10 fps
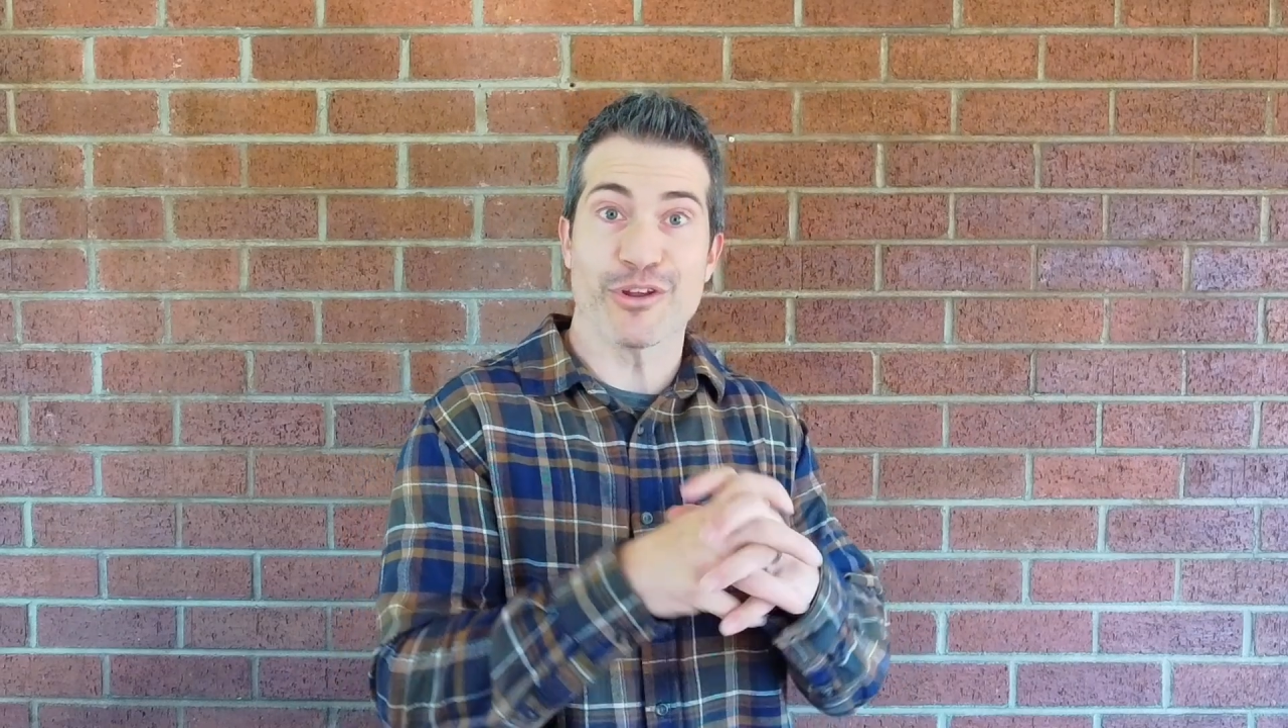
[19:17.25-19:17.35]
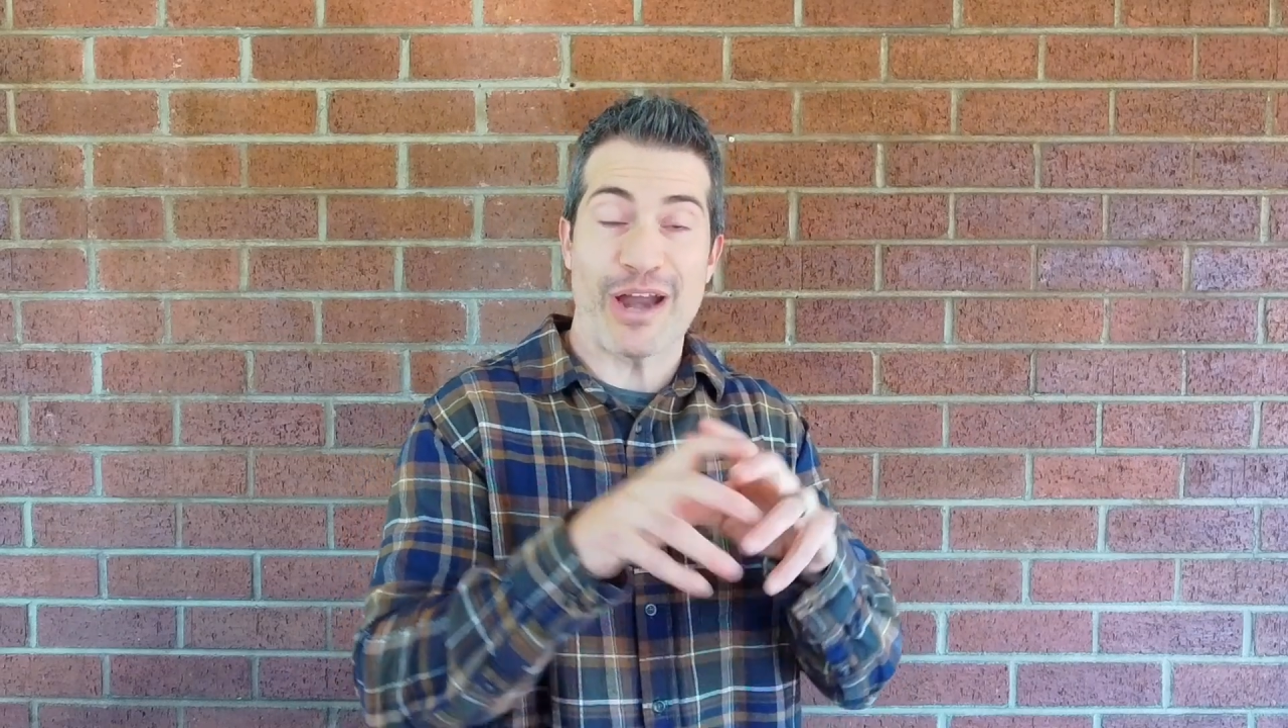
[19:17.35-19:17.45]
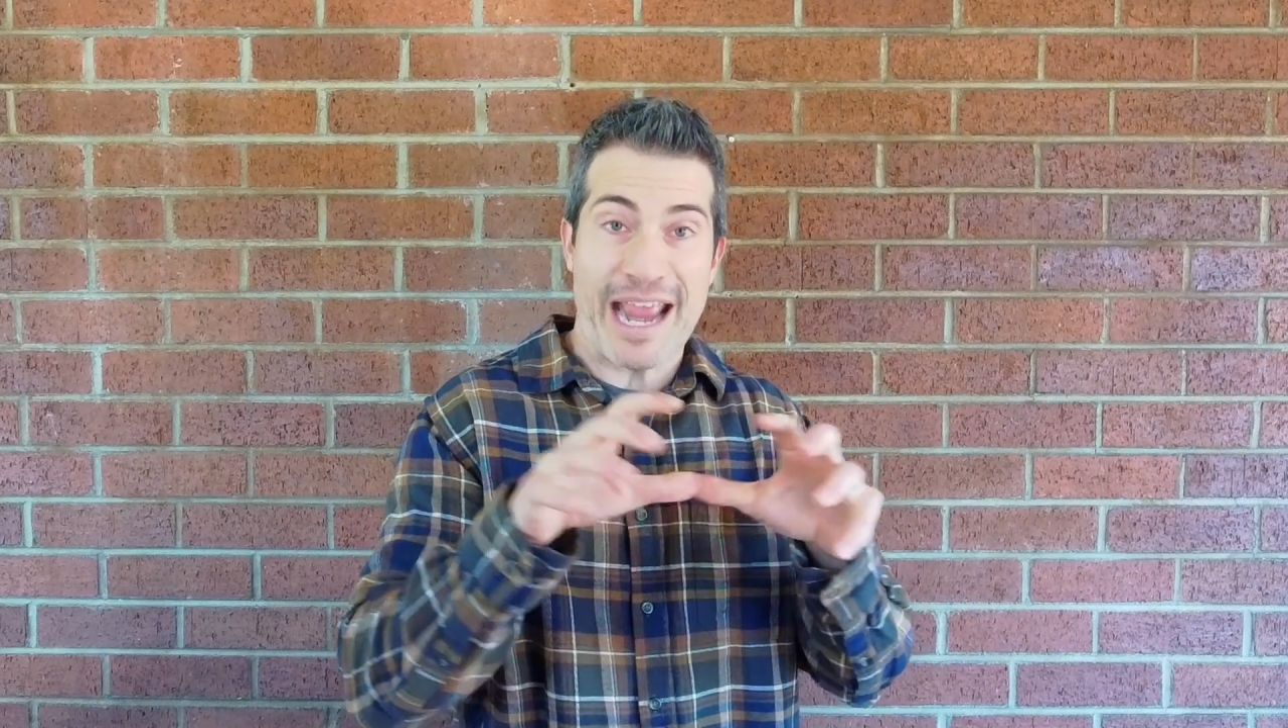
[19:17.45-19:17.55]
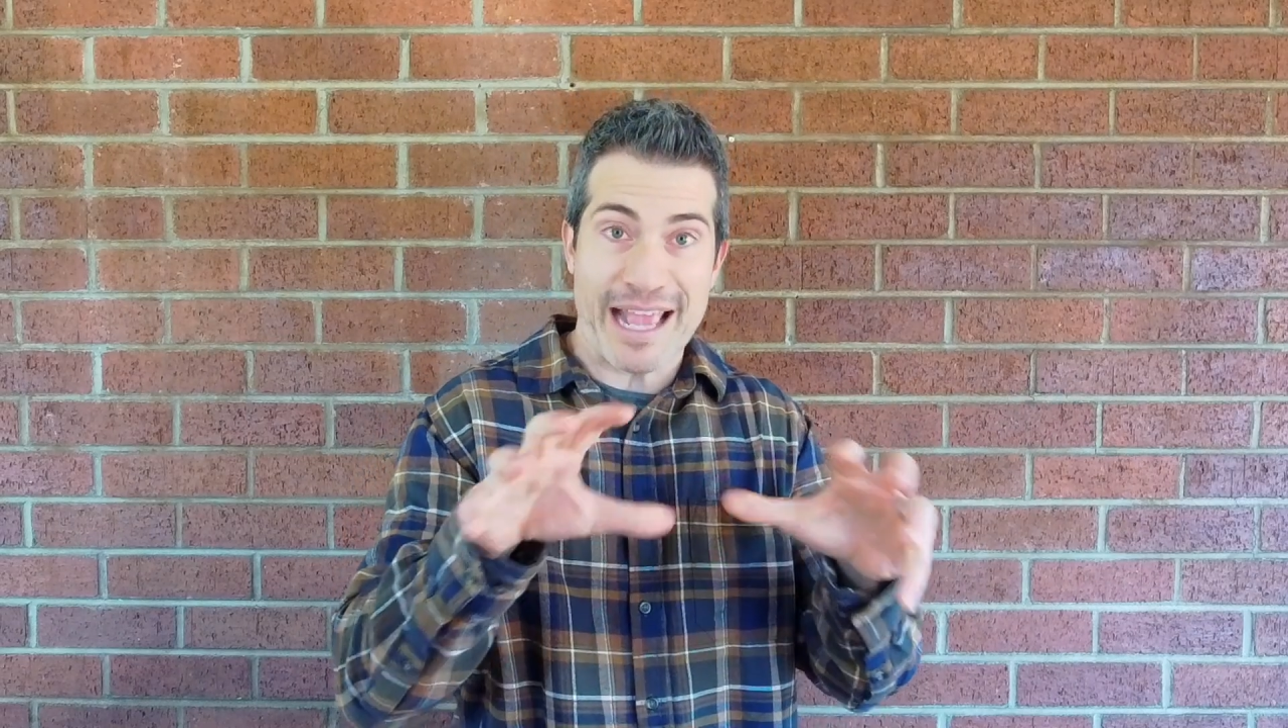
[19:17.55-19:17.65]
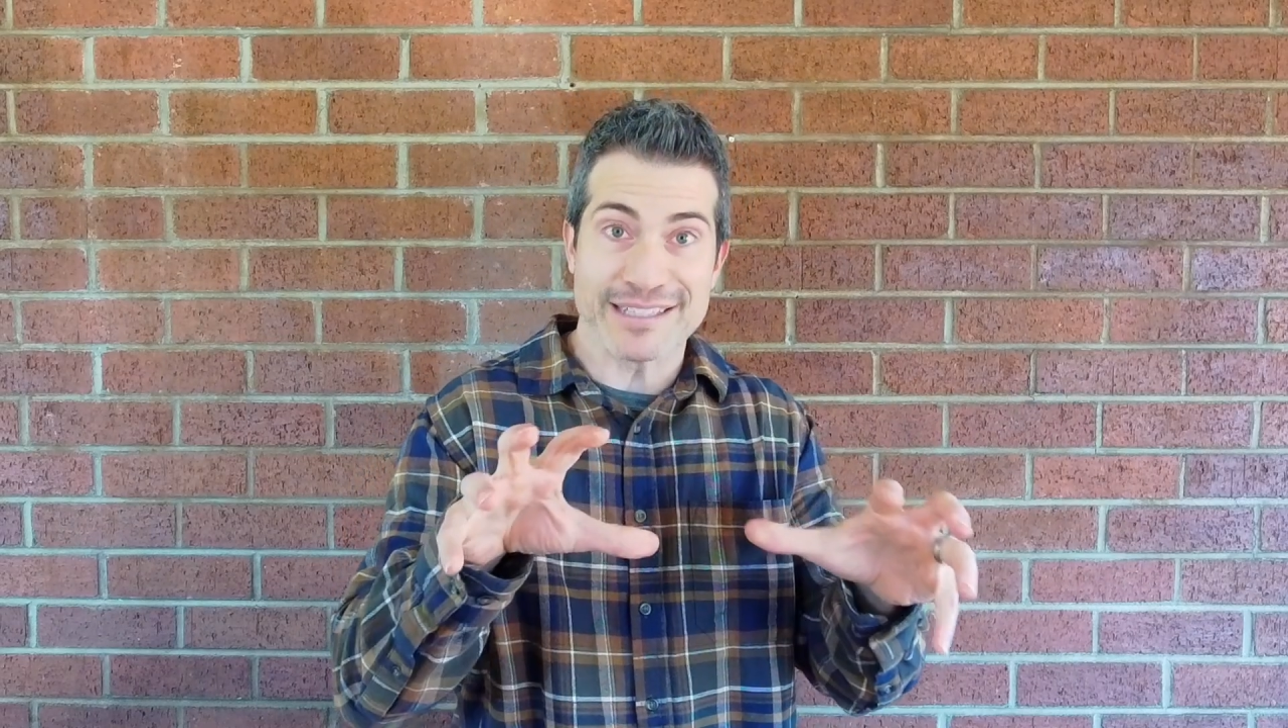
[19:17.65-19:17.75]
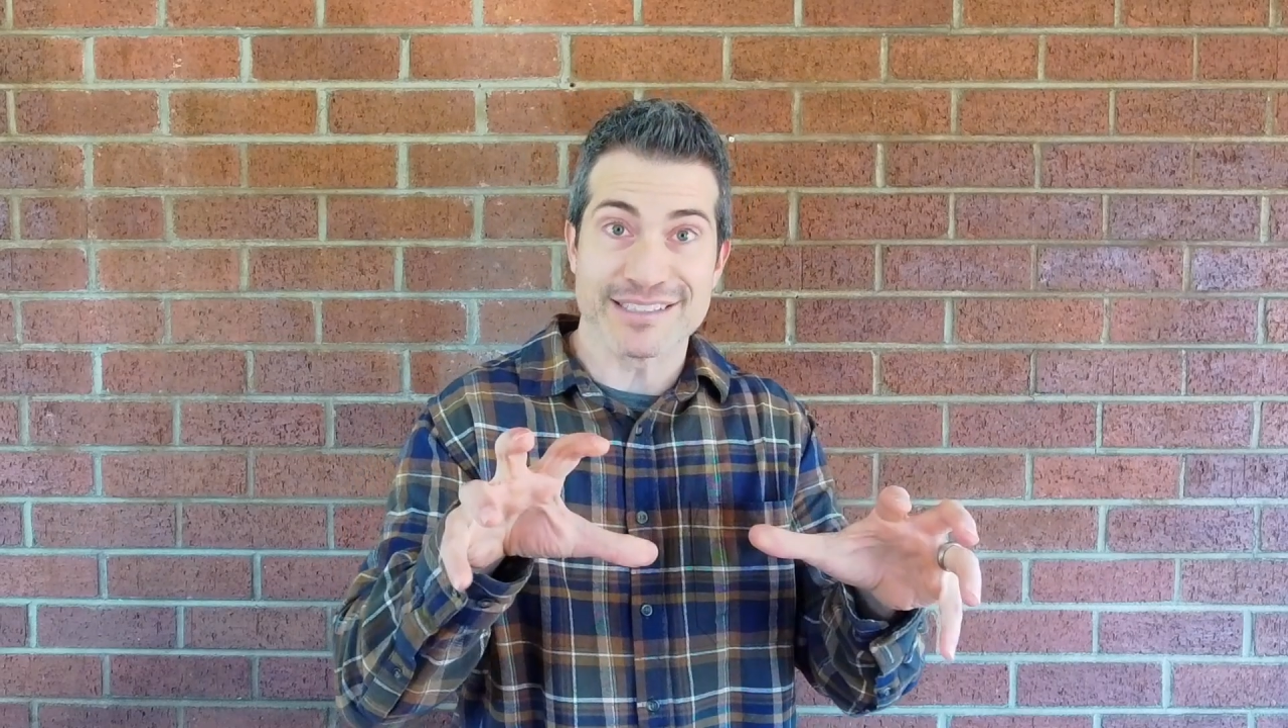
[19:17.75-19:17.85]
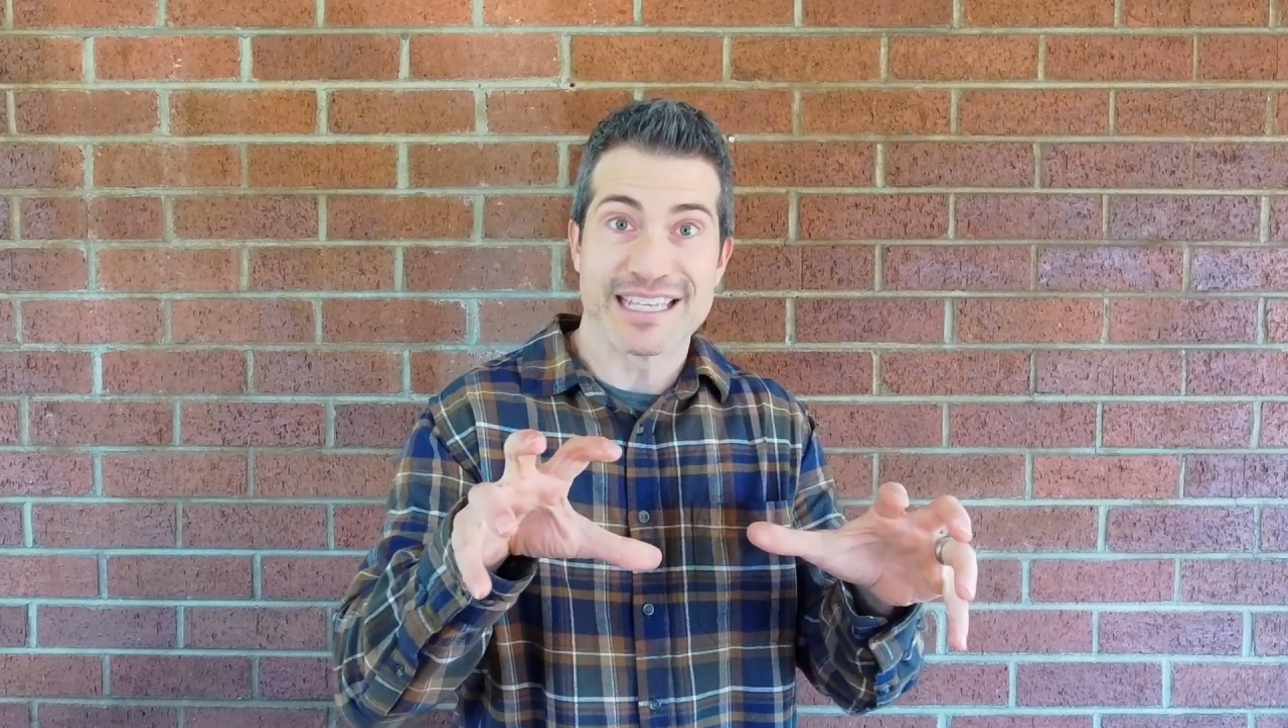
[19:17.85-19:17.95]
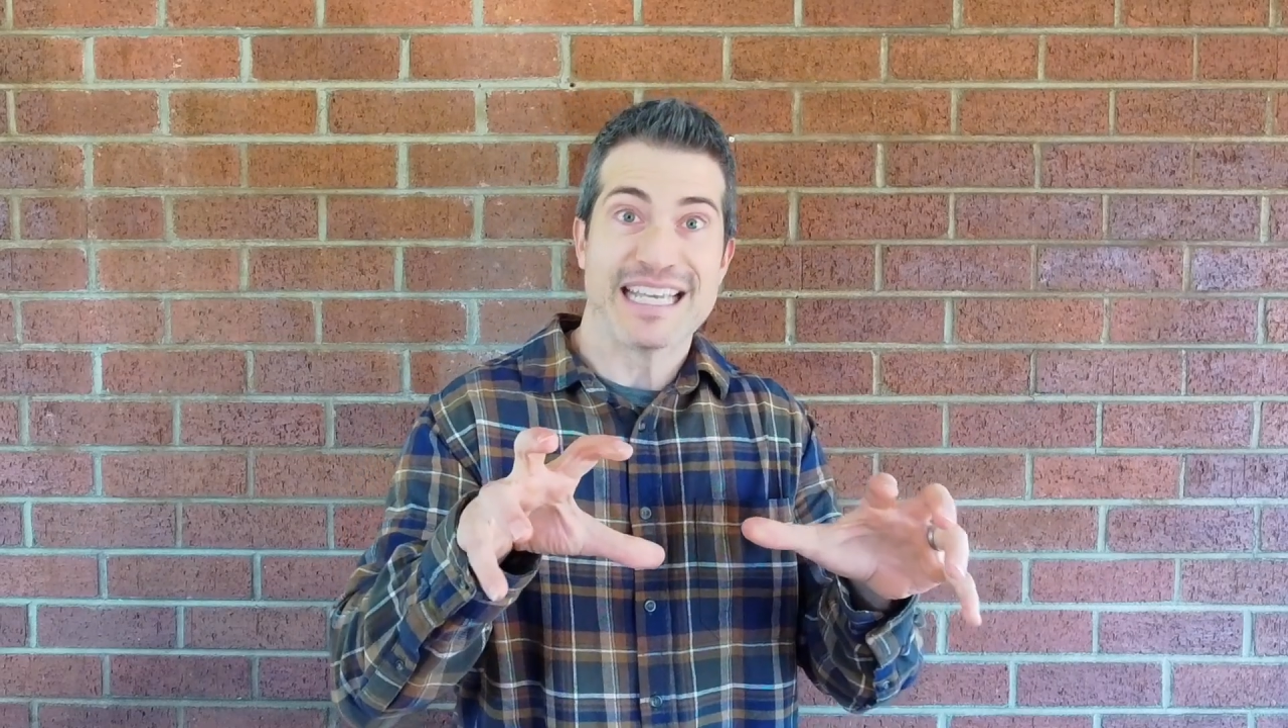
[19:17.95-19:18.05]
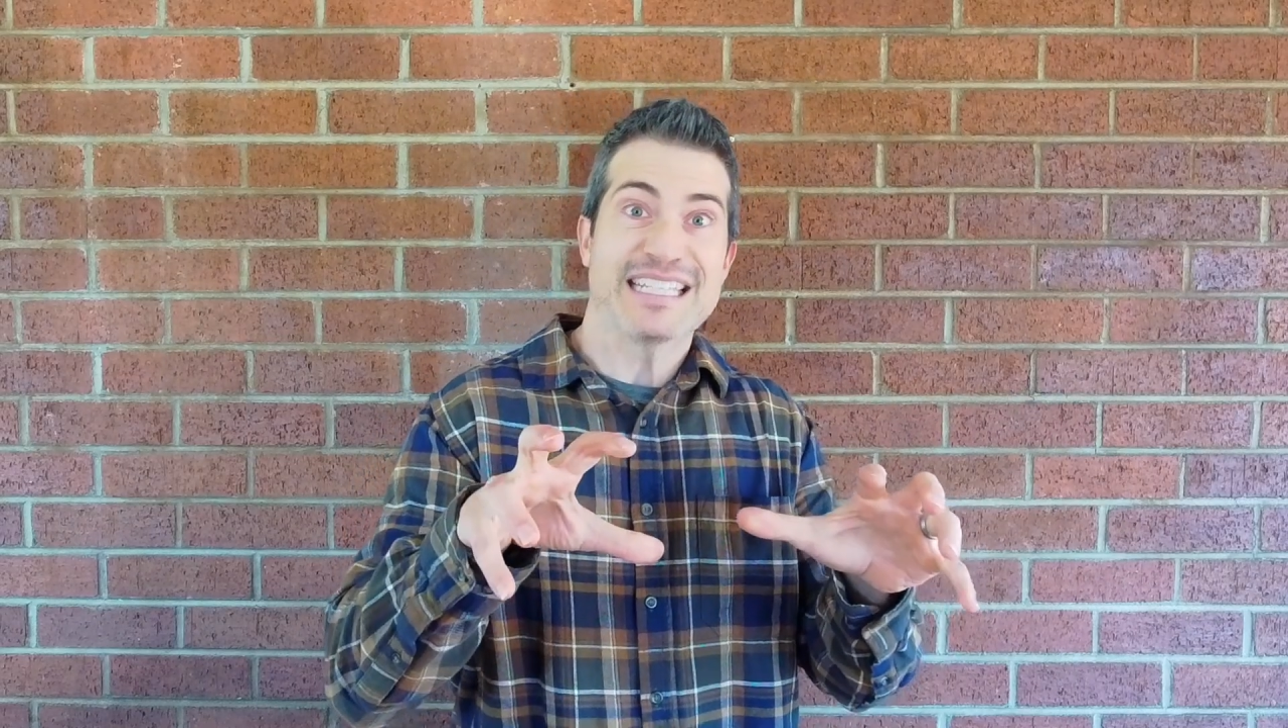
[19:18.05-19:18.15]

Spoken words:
hands